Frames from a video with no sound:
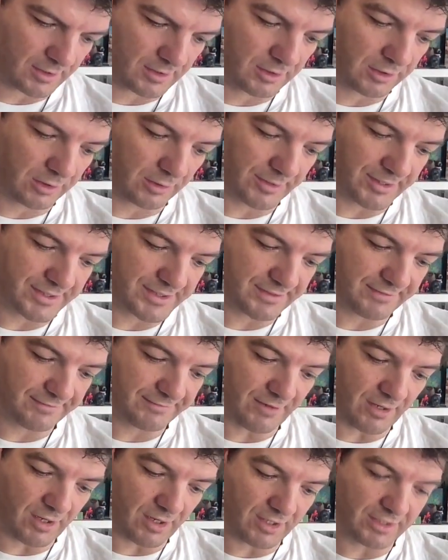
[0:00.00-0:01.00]
Clarissa
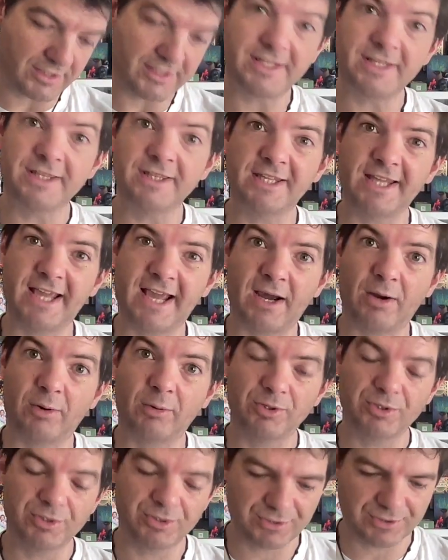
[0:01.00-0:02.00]
Vaughn in The
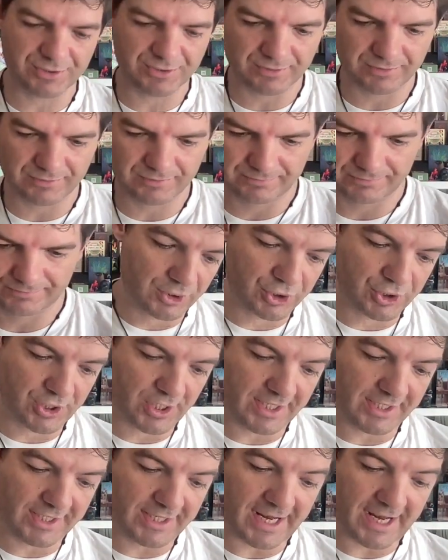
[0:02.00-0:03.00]
Hours,
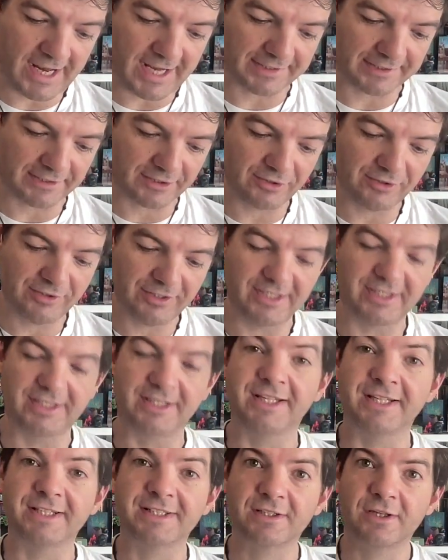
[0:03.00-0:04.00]
Jane Adler in
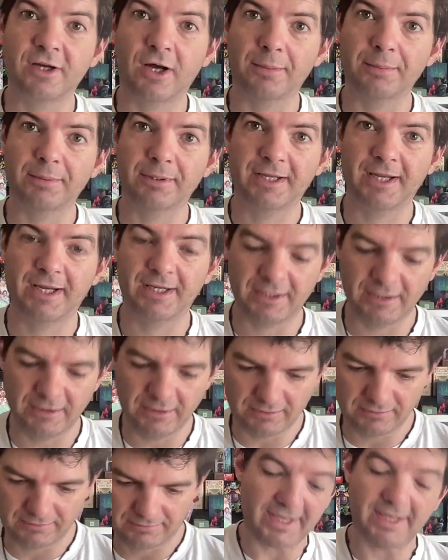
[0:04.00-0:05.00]
It's
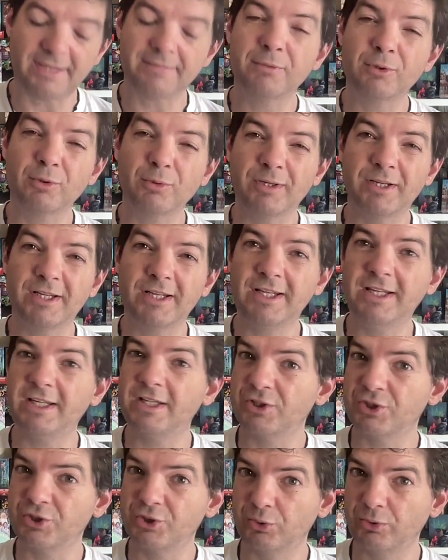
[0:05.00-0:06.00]
Complicated, Anne Marie
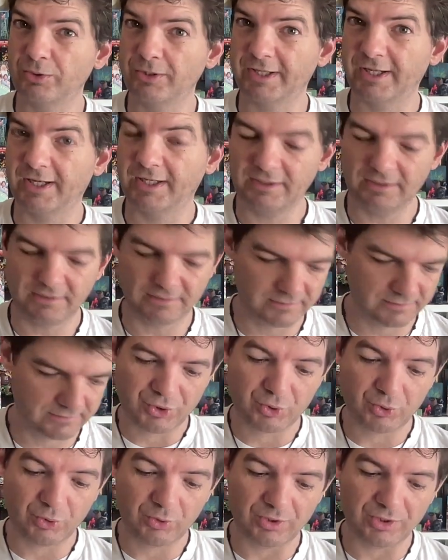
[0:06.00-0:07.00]
in Julia,
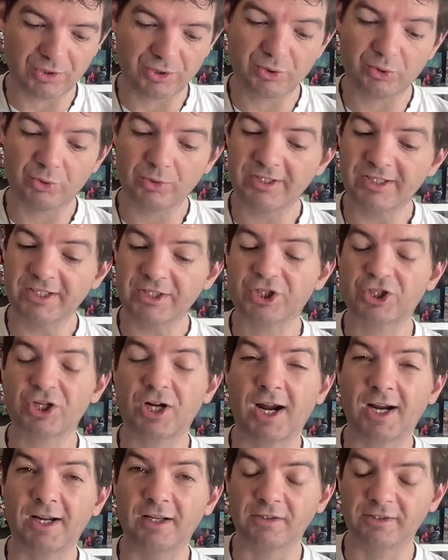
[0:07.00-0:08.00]
Julia
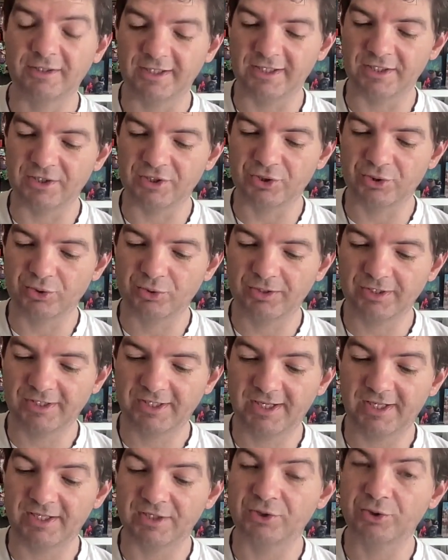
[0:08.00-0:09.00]
Child in
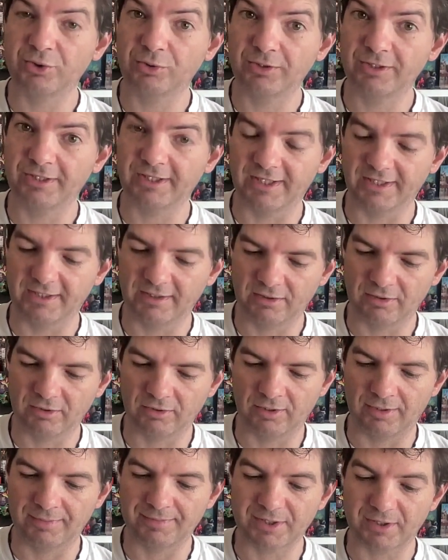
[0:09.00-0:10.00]
Julia and Julia,
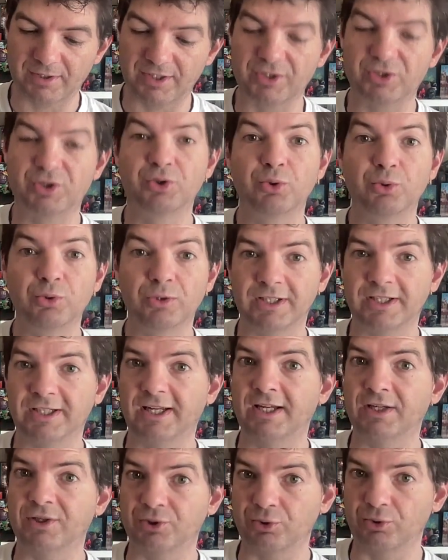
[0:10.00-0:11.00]
or I'm sorry,
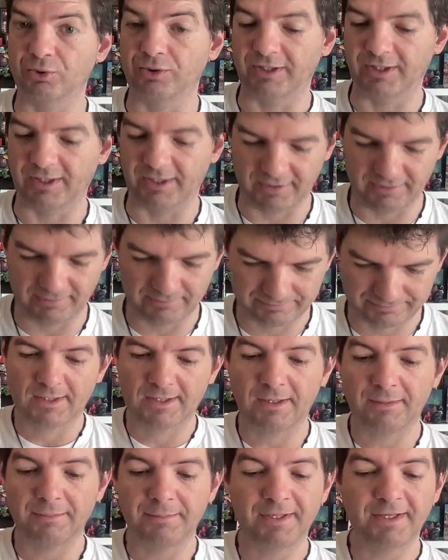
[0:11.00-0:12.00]
Julie and Julia,
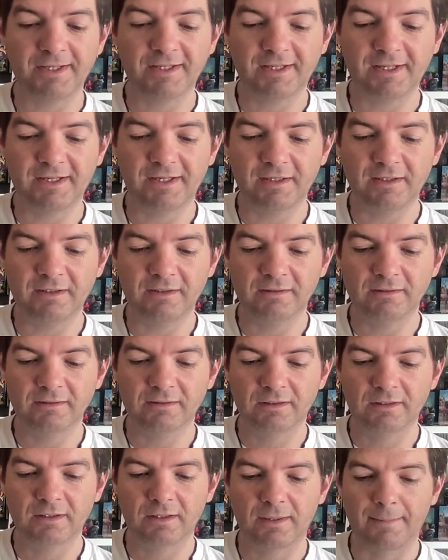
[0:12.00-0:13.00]
Camila
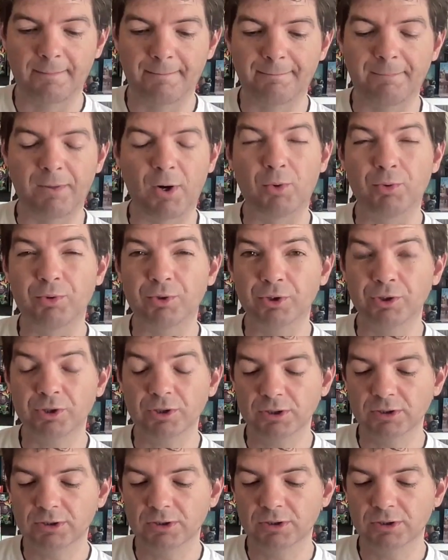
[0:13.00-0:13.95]
Bowner